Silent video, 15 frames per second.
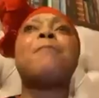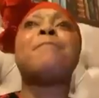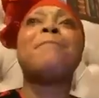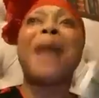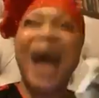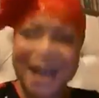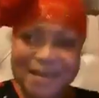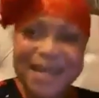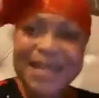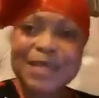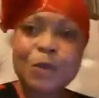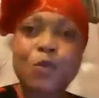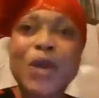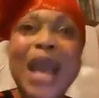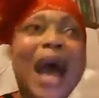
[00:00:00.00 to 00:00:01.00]
were
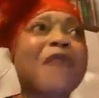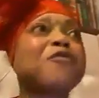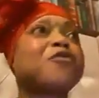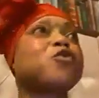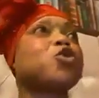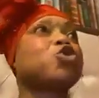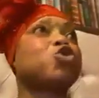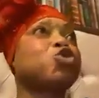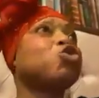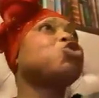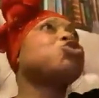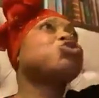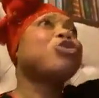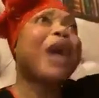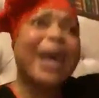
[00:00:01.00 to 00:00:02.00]
married, we have
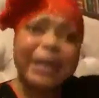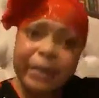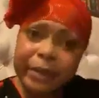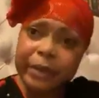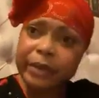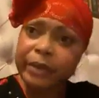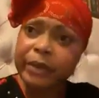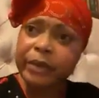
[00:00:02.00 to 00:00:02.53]
children.